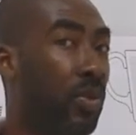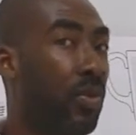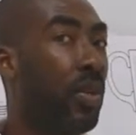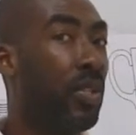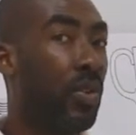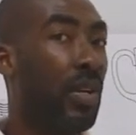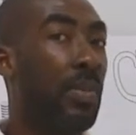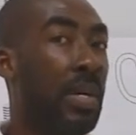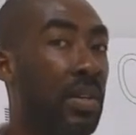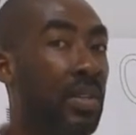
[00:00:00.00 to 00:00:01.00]
So it's all
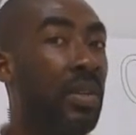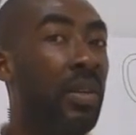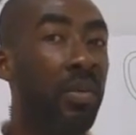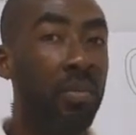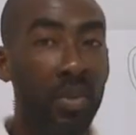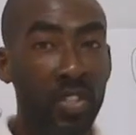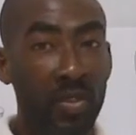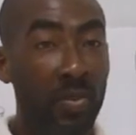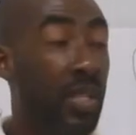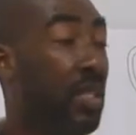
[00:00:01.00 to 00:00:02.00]
about
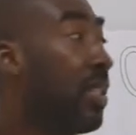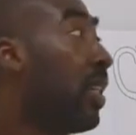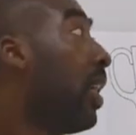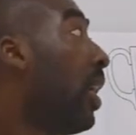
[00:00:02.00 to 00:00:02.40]
measurement.